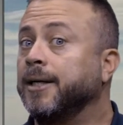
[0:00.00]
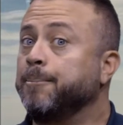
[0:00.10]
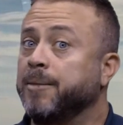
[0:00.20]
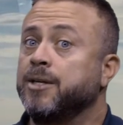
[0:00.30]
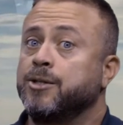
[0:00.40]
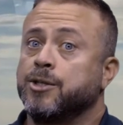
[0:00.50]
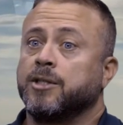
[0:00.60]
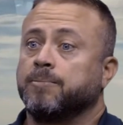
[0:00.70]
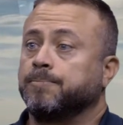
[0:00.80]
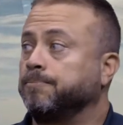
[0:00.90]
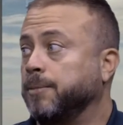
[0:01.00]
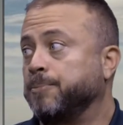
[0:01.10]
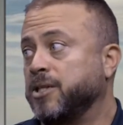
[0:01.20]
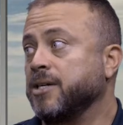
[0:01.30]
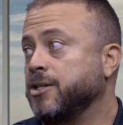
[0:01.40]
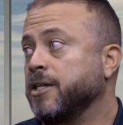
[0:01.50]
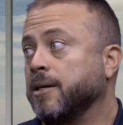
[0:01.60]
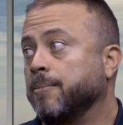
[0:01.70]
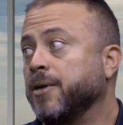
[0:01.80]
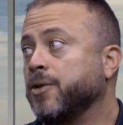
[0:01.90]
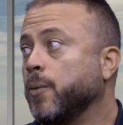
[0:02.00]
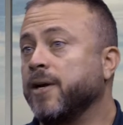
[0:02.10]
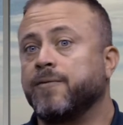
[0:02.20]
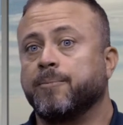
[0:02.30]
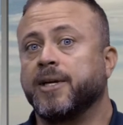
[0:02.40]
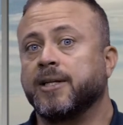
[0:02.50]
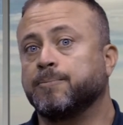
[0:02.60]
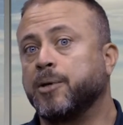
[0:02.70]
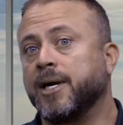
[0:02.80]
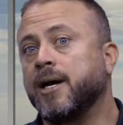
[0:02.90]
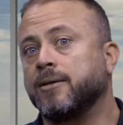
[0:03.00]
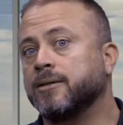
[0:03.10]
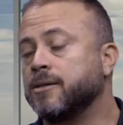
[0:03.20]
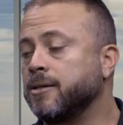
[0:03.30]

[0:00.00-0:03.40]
It means you're potentially a month away from being put out. And so